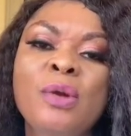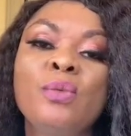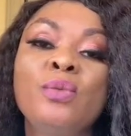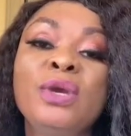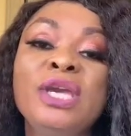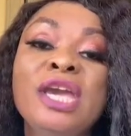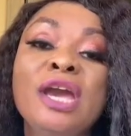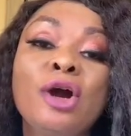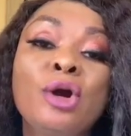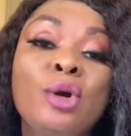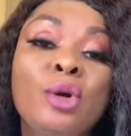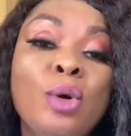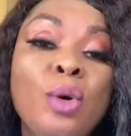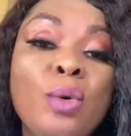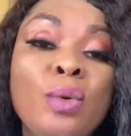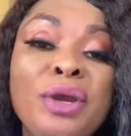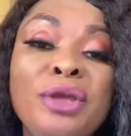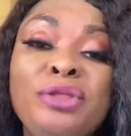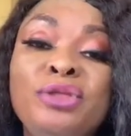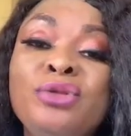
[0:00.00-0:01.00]
We are
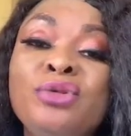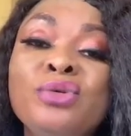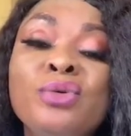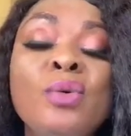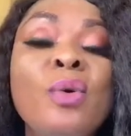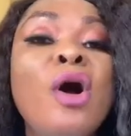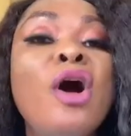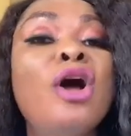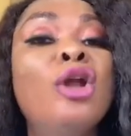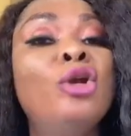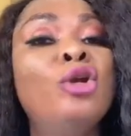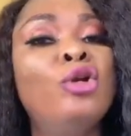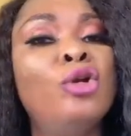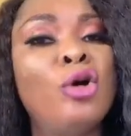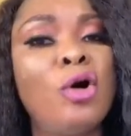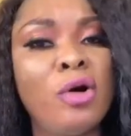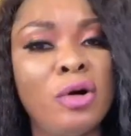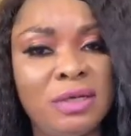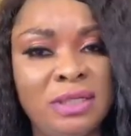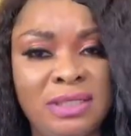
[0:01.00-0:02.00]
going through a
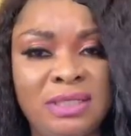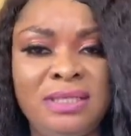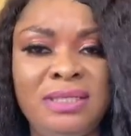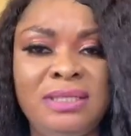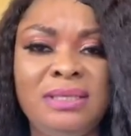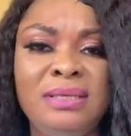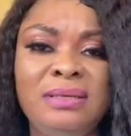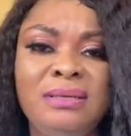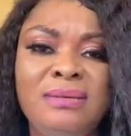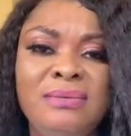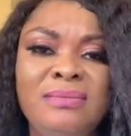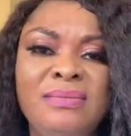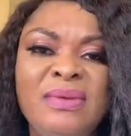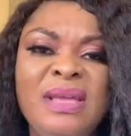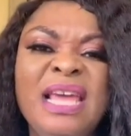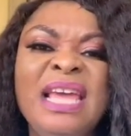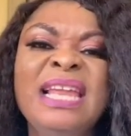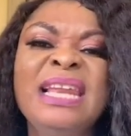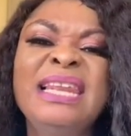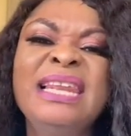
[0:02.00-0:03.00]
lot.
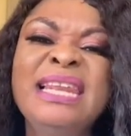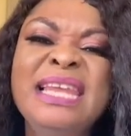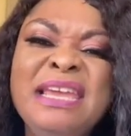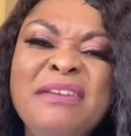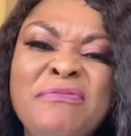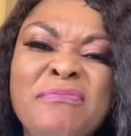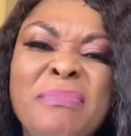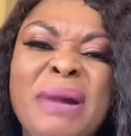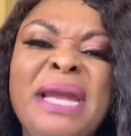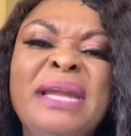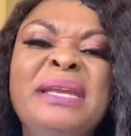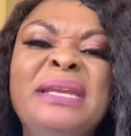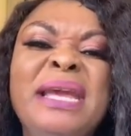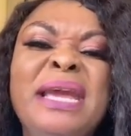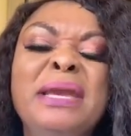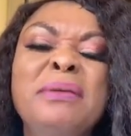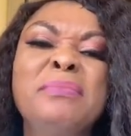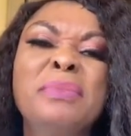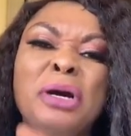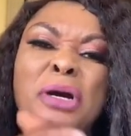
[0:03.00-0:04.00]
Leave my
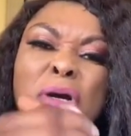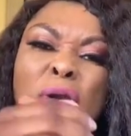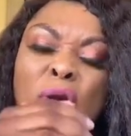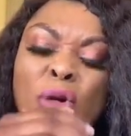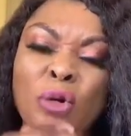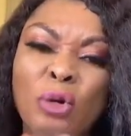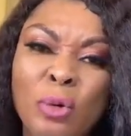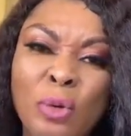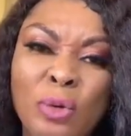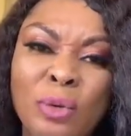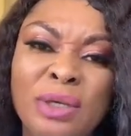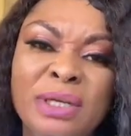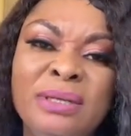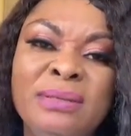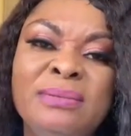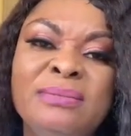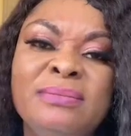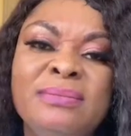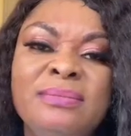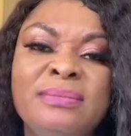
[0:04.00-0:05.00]
name alone.